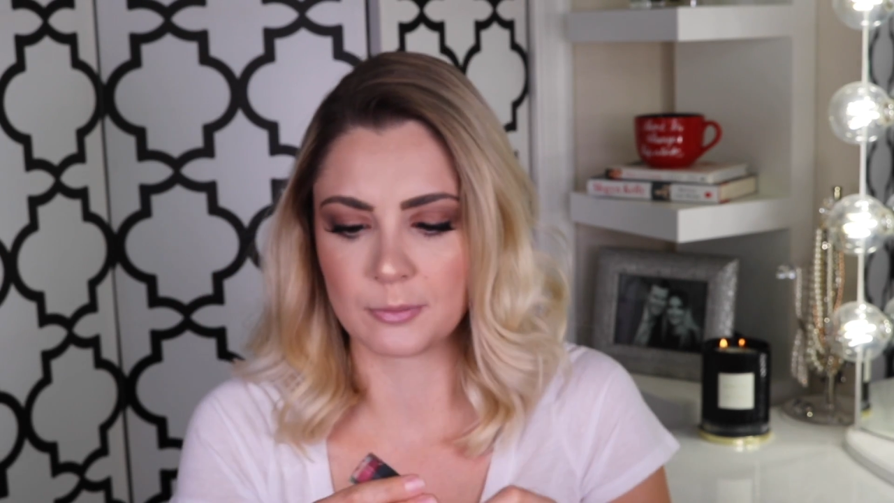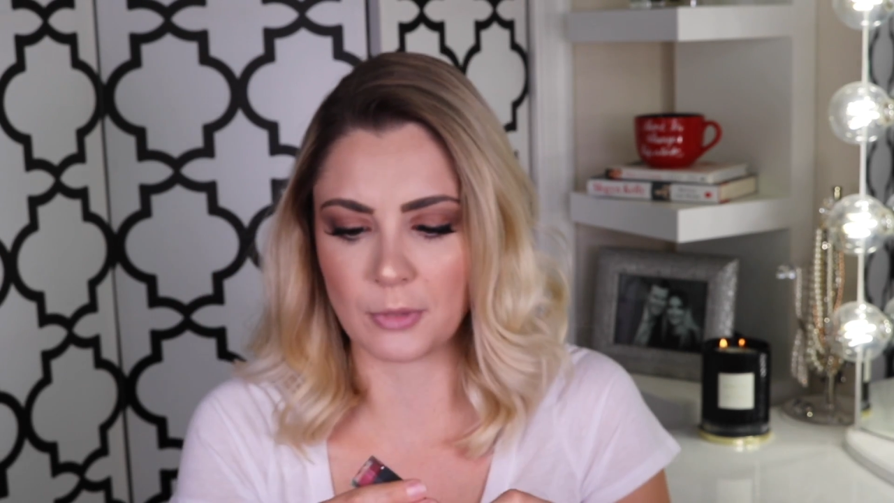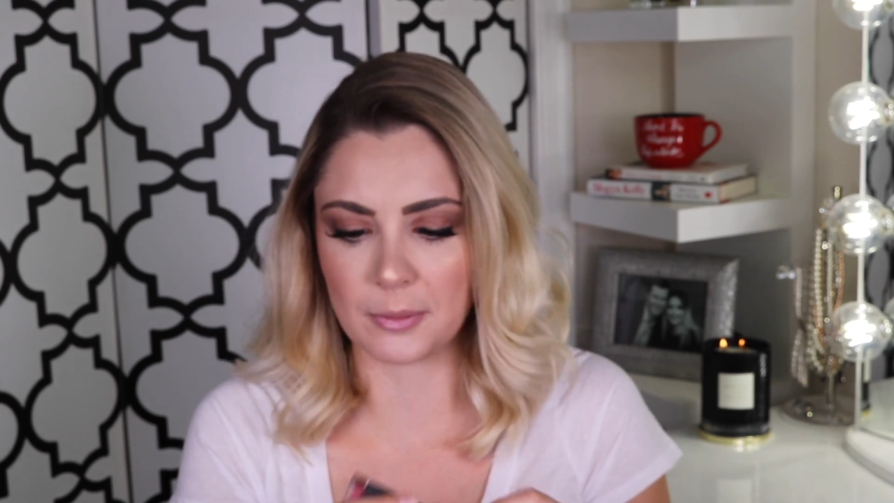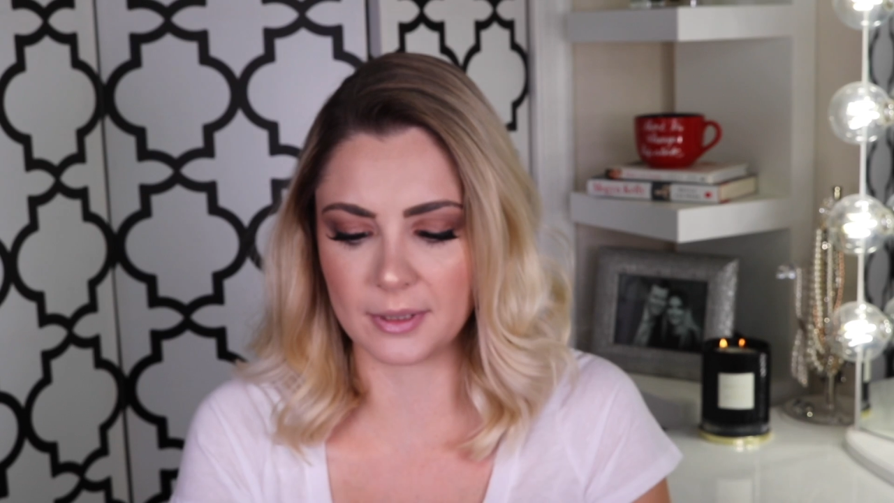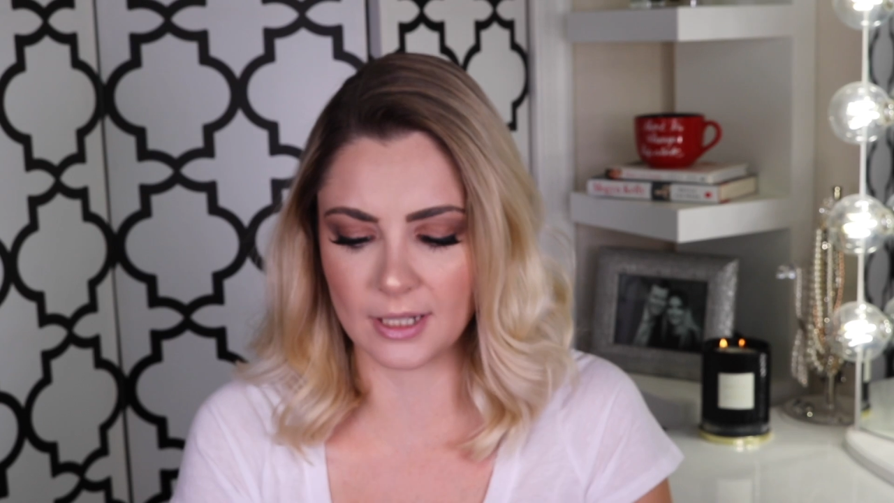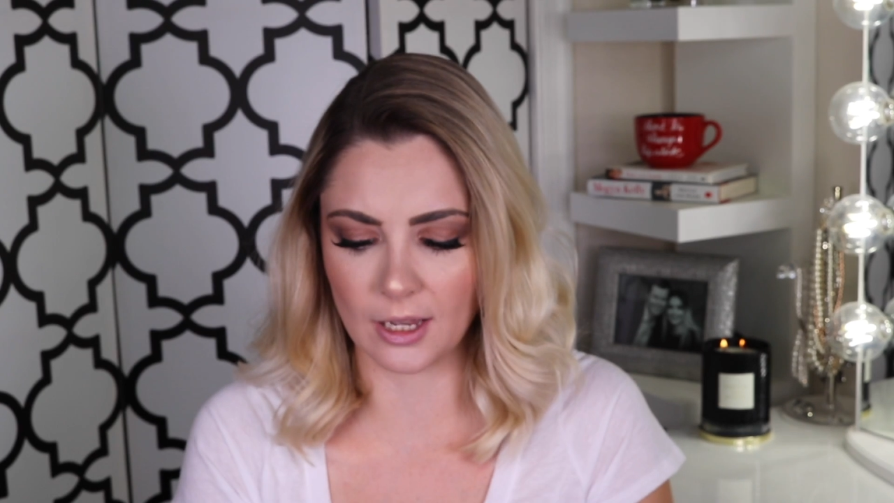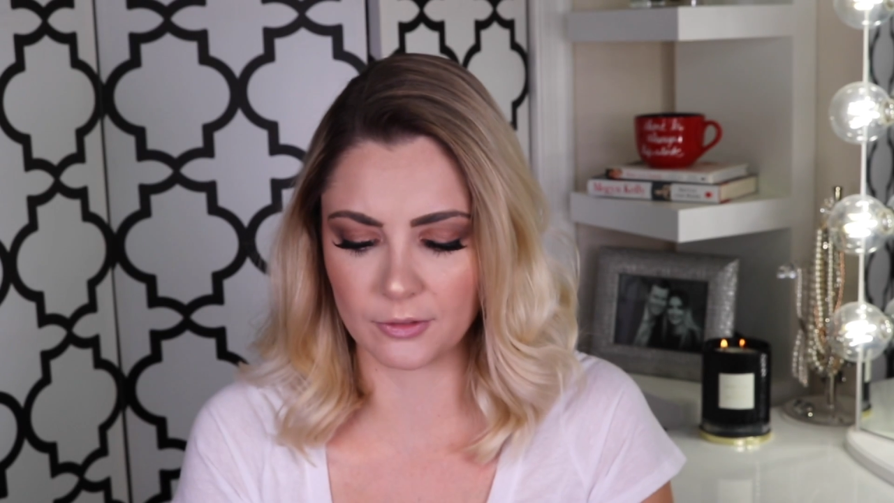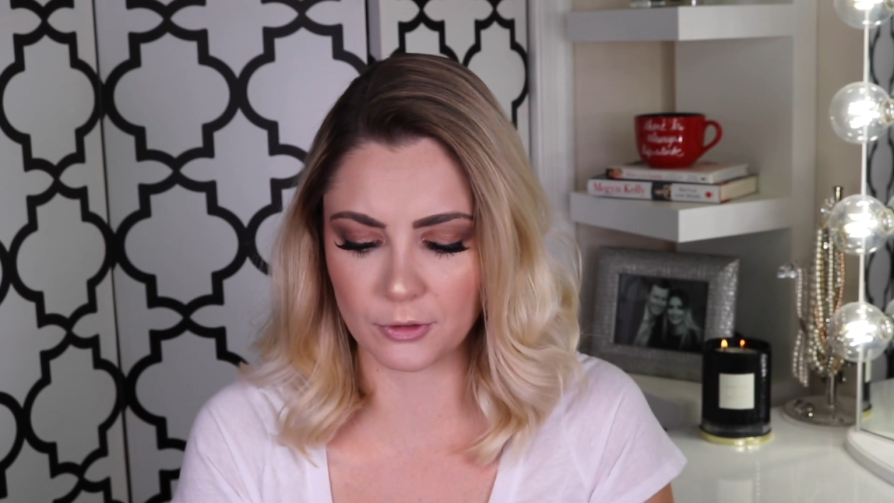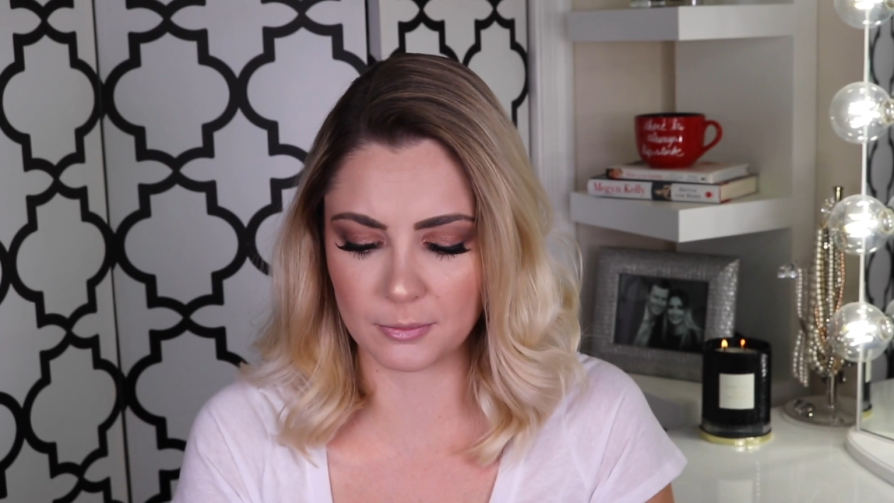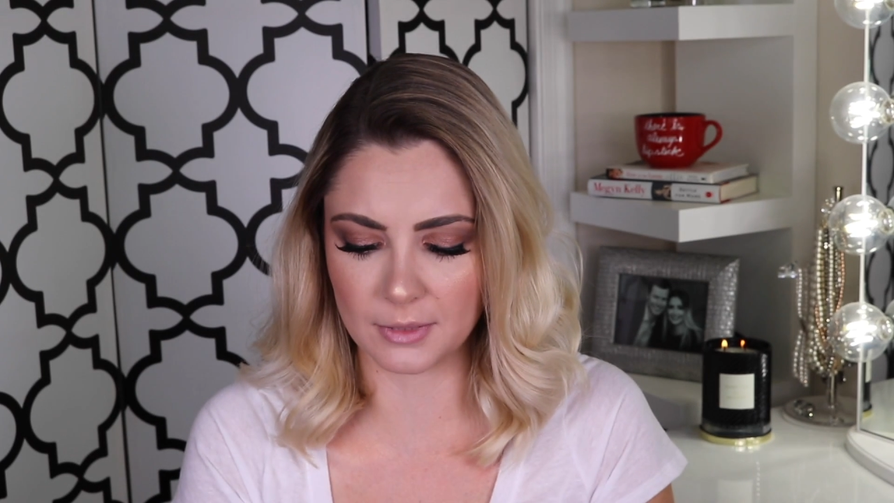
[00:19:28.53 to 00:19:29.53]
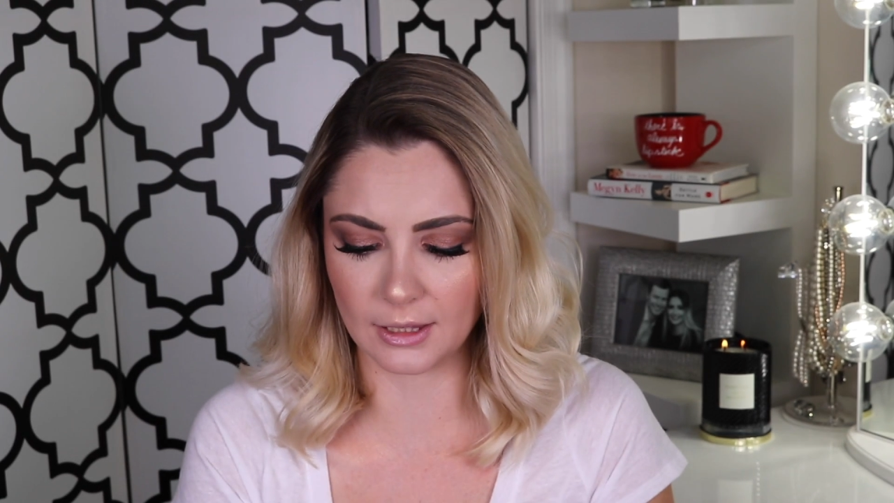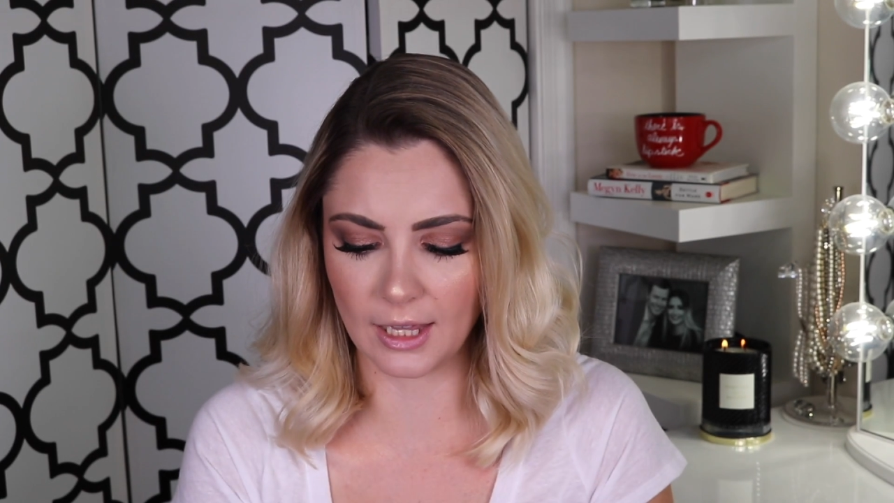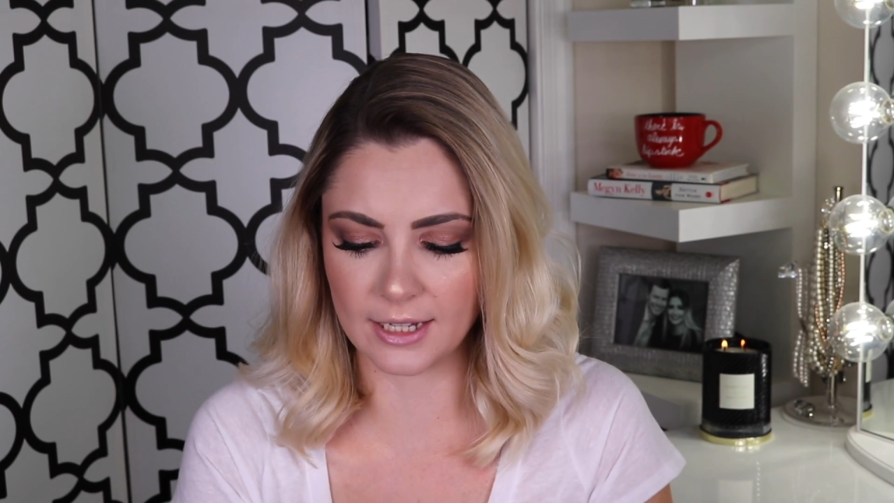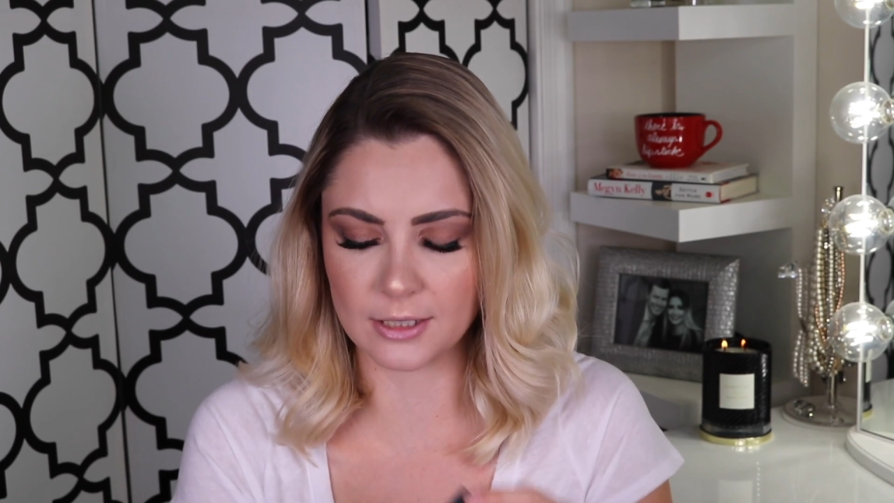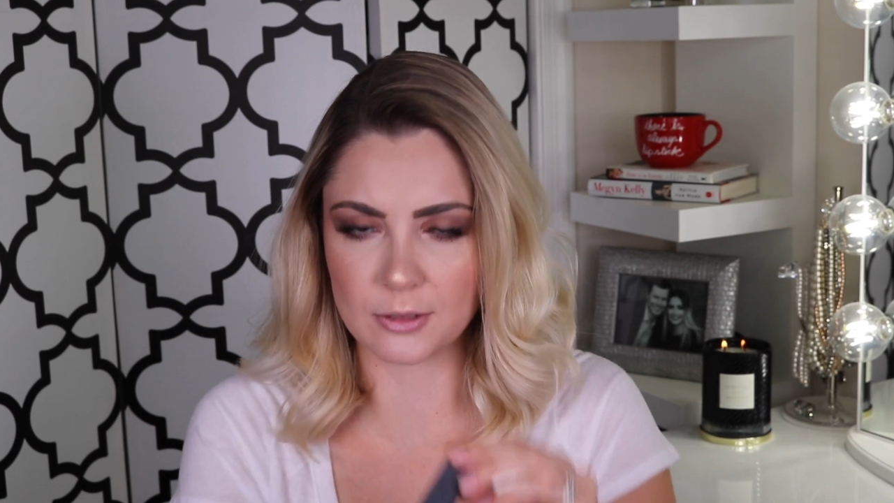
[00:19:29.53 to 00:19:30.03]
Probably not from the
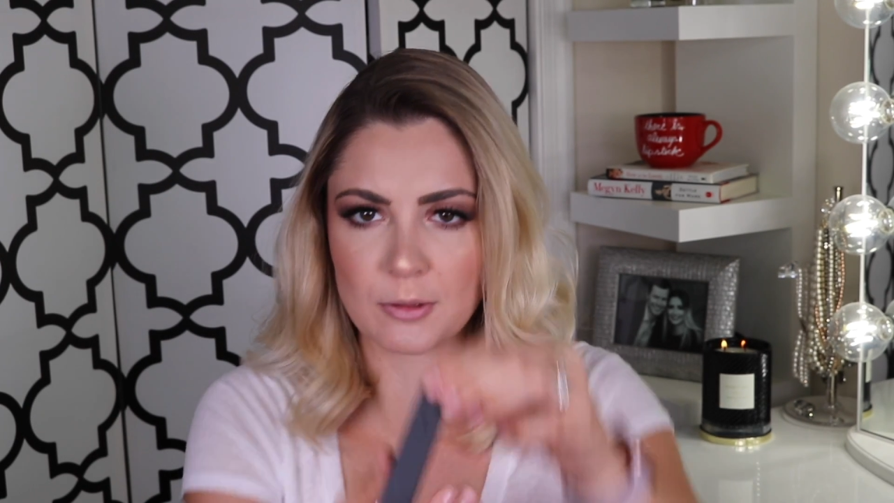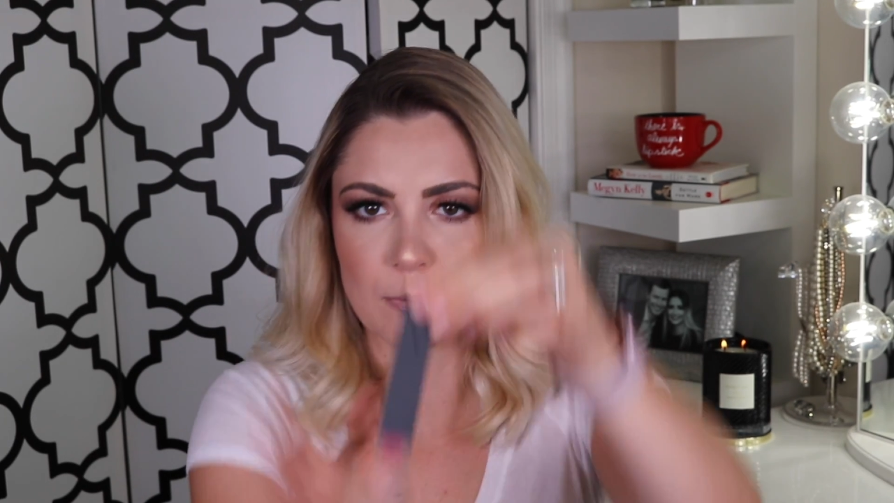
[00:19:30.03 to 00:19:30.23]
light,